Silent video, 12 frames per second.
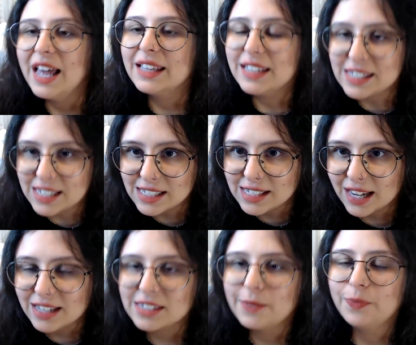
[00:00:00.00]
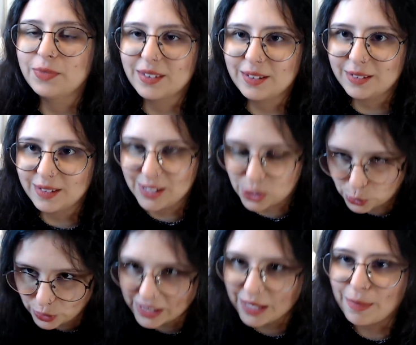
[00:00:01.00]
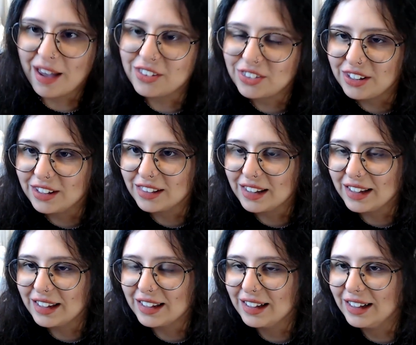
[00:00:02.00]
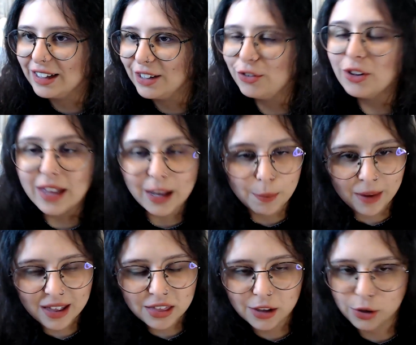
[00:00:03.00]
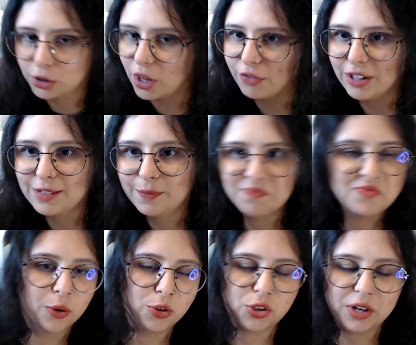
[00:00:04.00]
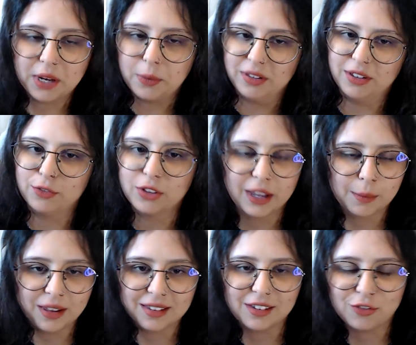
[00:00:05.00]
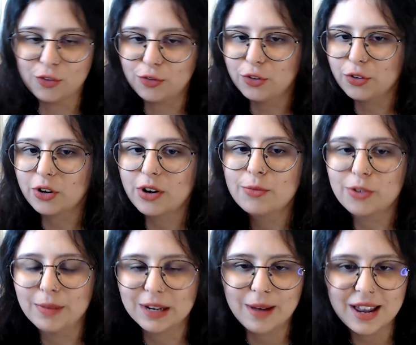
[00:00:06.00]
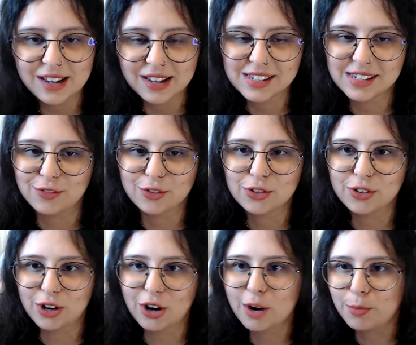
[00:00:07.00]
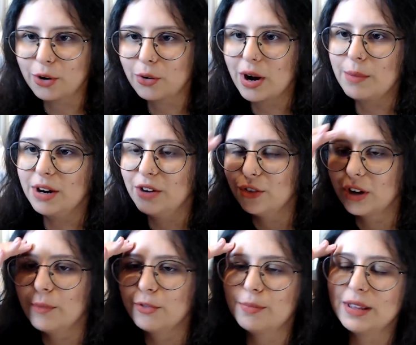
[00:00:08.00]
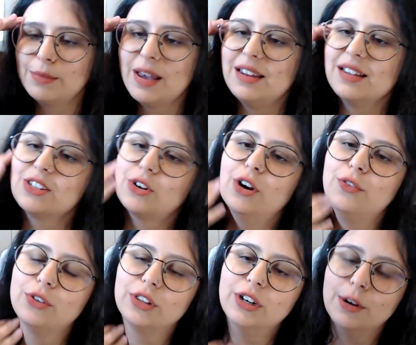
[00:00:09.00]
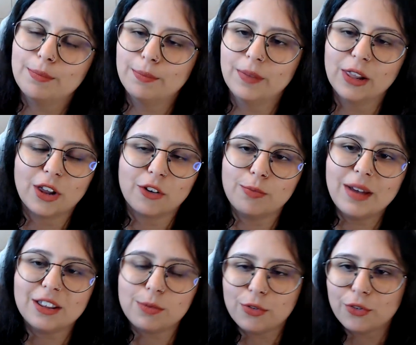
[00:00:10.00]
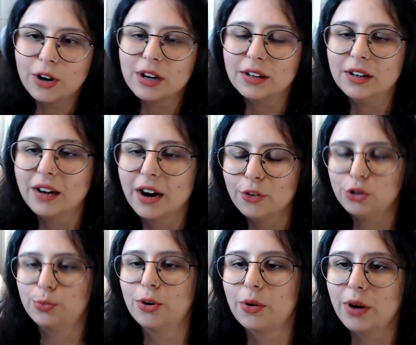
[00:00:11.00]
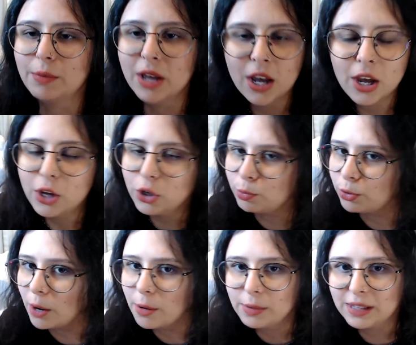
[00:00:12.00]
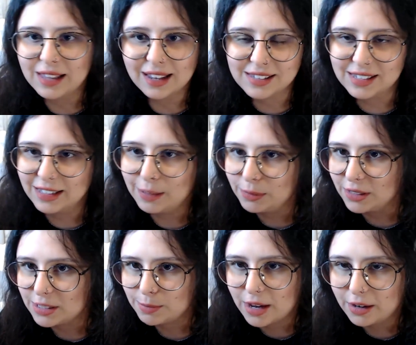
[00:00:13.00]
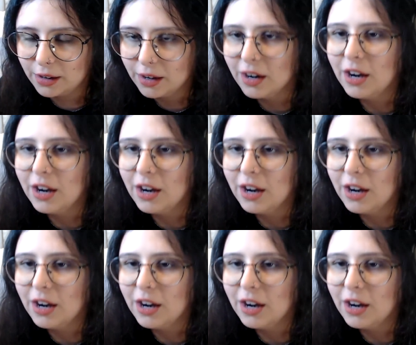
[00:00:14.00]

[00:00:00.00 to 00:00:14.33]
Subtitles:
And the syntax, it's really mathy. Like if you like math, you love it. Don't try Quint if you like math. If you come from mathematics, if you're not a programmer, if you come from mathematics, or if you learn a lot of math before learning how to program, you'll probably like TLA Plus better.